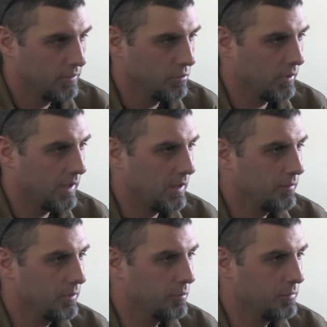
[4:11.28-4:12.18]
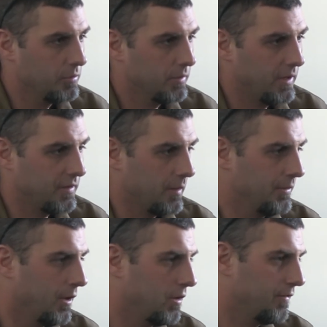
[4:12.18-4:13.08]
you anytime
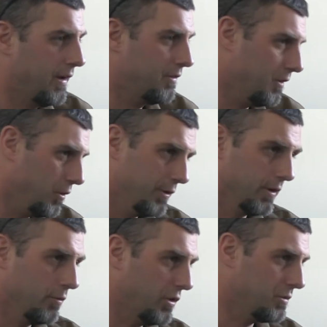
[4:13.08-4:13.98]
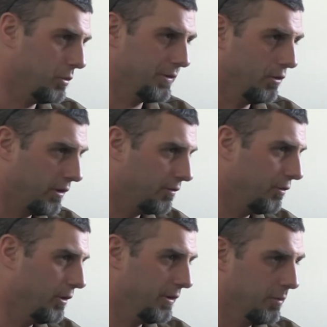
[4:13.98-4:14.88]
the dog finds the odor, what they're looking
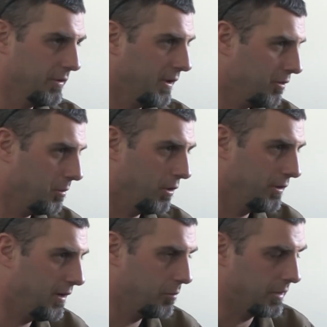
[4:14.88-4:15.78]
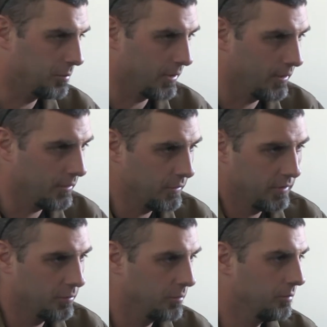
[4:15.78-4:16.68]
for, you give them a tennis ball, and you have a big party
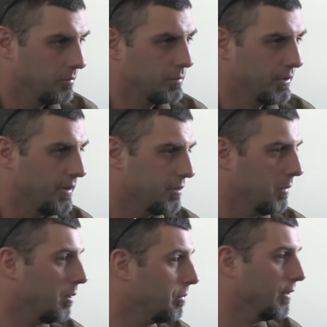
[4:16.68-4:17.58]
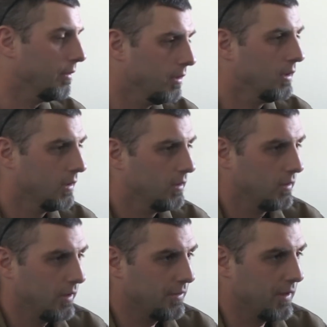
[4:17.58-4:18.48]
with them and praise them up, and
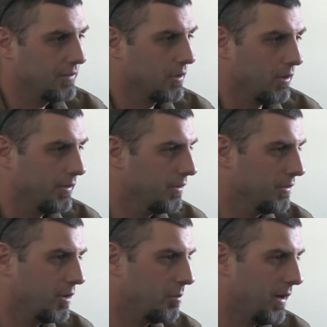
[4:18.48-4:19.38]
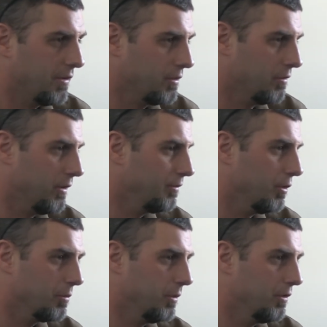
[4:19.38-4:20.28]
that's all it is. It's all positive
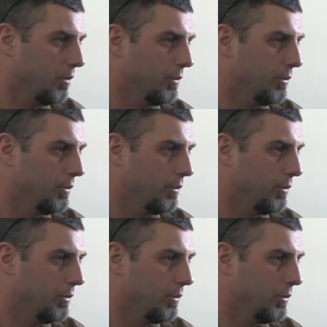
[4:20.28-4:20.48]
reinforcement.